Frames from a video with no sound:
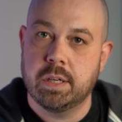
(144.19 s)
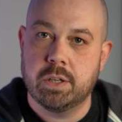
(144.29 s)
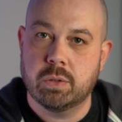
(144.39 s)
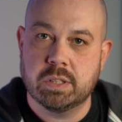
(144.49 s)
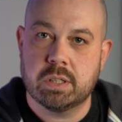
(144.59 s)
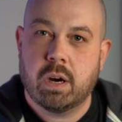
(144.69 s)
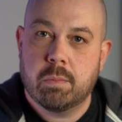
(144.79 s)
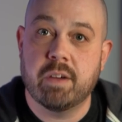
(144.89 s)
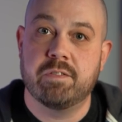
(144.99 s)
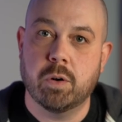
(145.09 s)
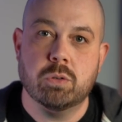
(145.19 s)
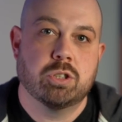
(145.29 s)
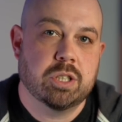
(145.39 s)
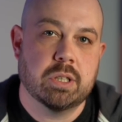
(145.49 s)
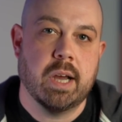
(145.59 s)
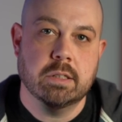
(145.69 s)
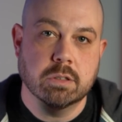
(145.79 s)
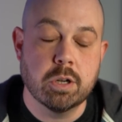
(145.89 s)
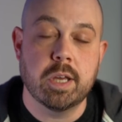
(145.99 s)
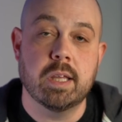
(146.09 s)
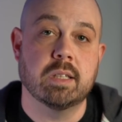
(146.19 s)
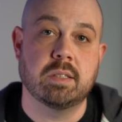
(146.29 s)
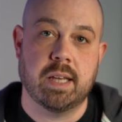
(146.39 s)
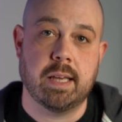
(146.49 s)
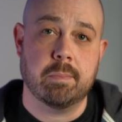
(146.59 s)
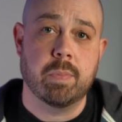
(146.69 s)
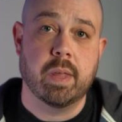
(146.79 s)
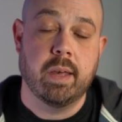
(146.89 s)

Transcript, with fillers: You know, is, are my photos just kind of looking the same?